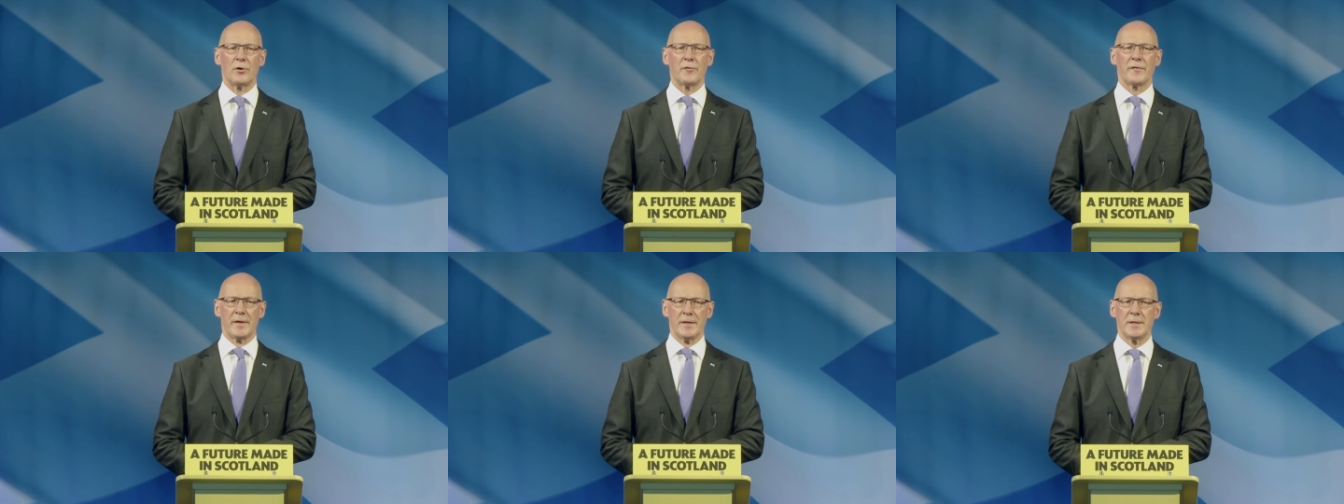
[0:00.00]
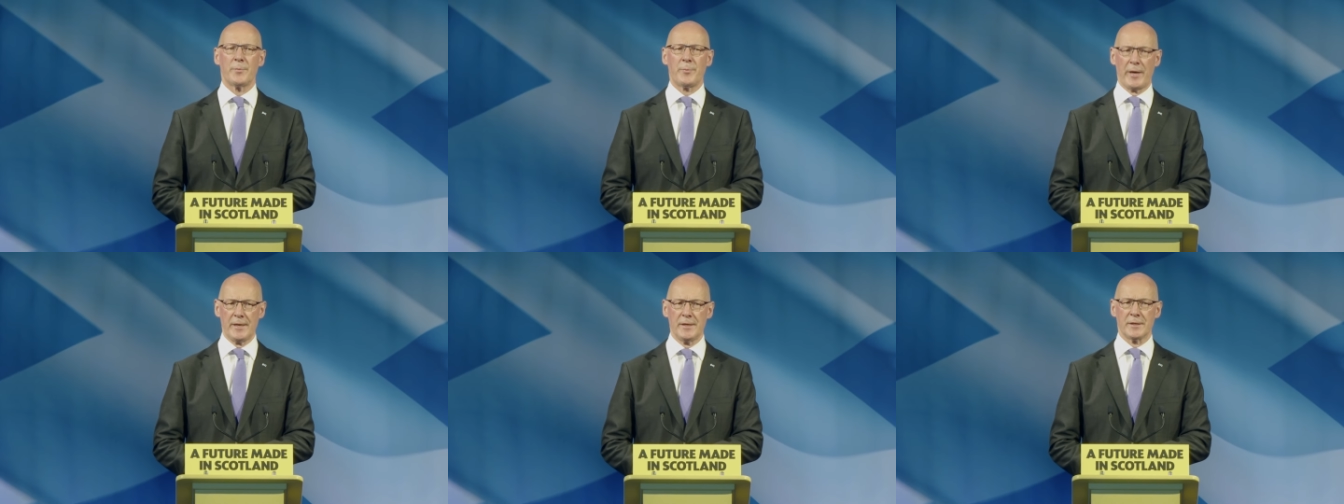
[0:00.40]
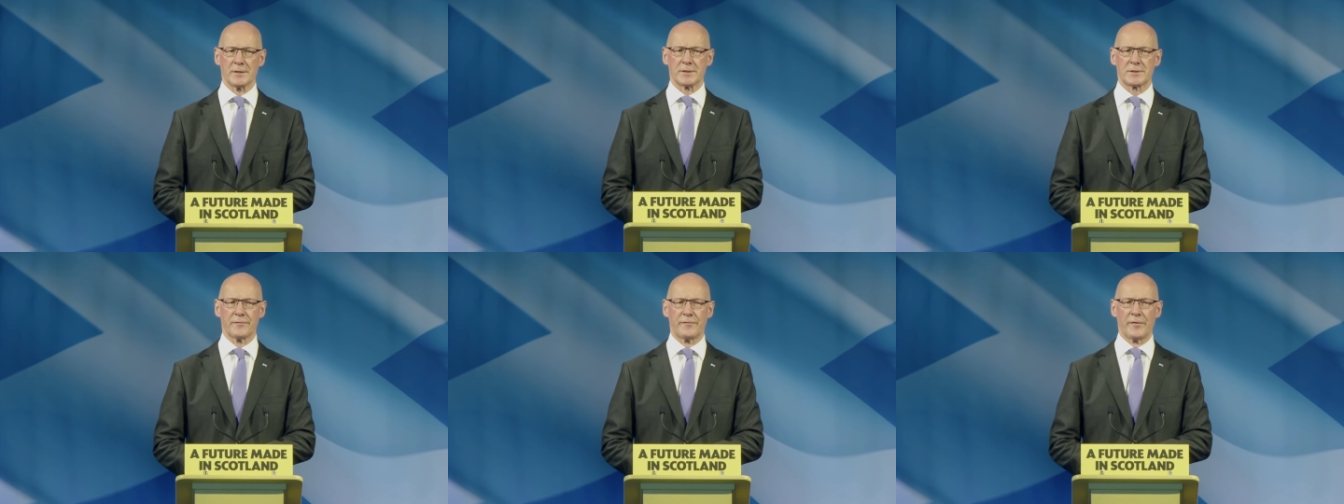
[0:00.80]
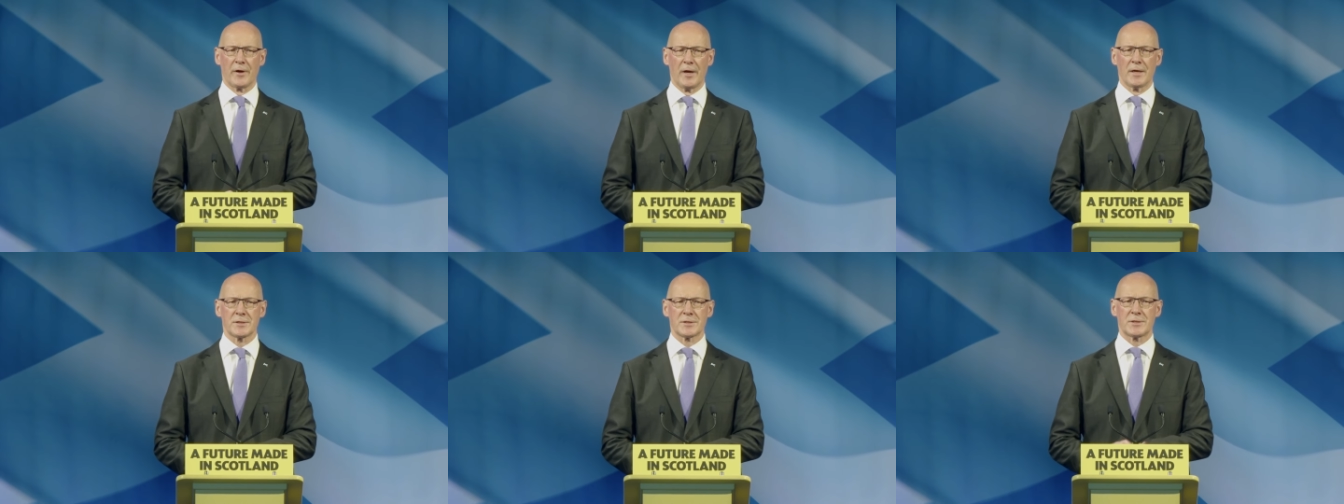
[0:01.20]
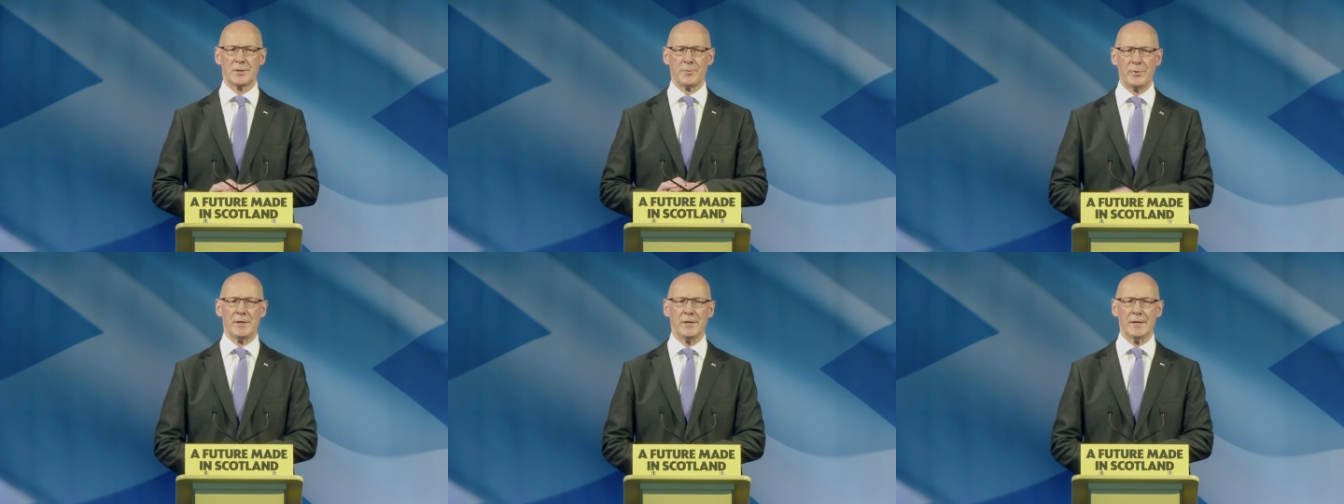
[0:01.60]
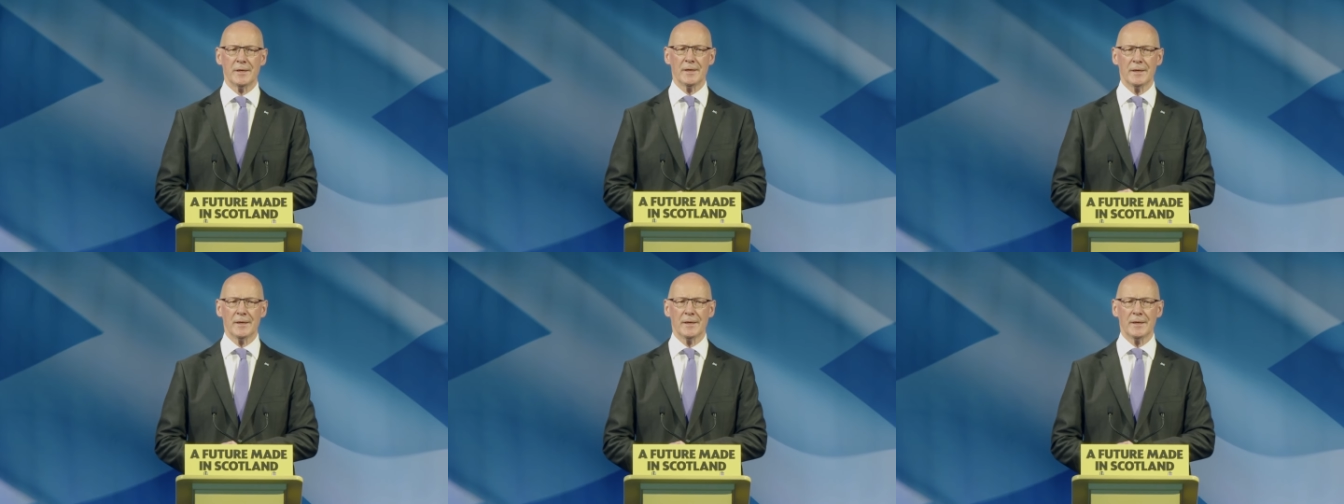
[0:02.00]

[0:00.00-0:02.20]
of independence, for us to be